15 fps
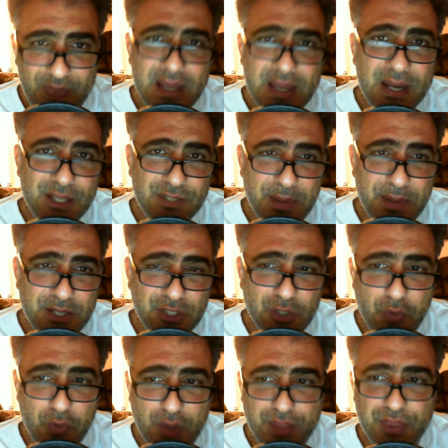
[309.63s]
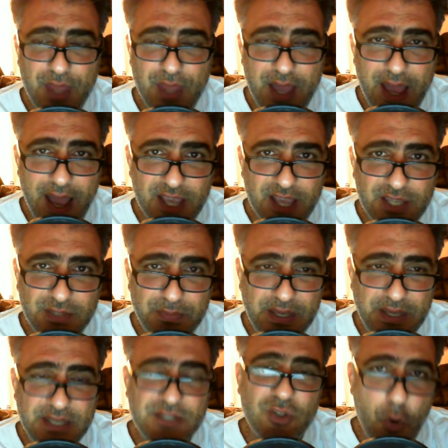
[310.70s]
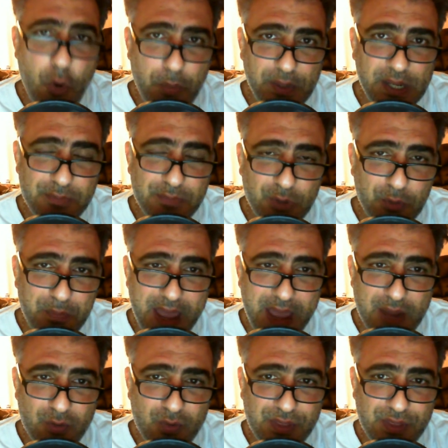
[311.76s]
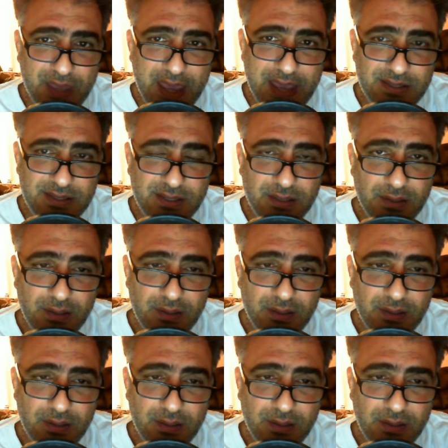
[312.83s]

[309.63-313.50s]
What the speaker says: And especially with ISPs opening up their bandwidth gates?